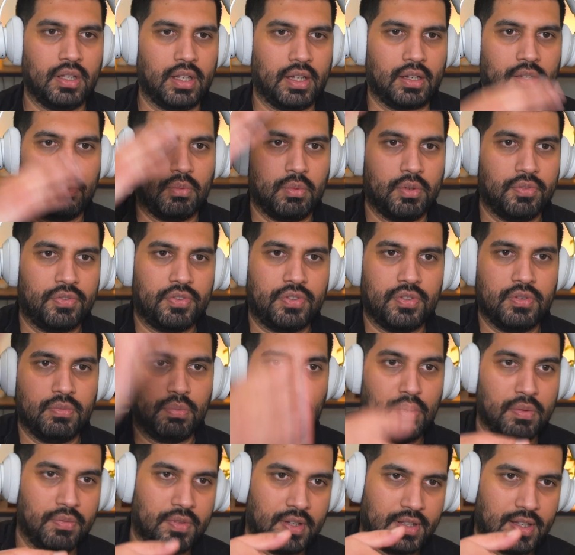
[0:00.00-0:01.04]
Like we've
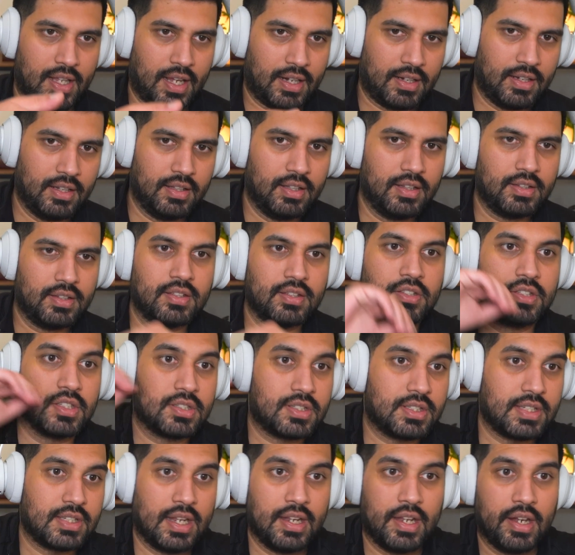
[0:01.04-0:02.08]
we've detected this and
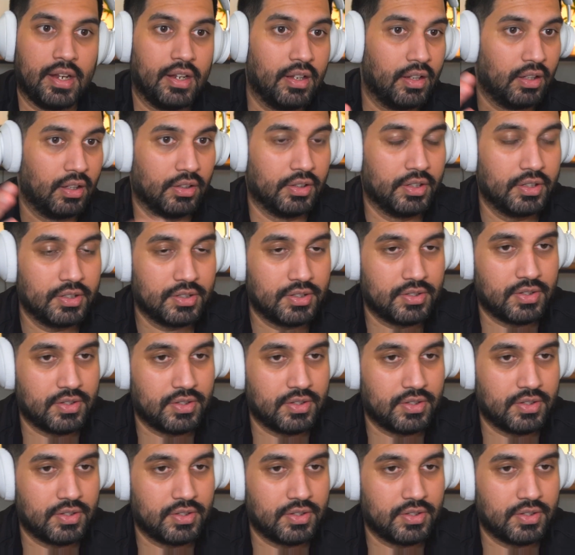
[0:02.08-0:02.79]
just send out an alert to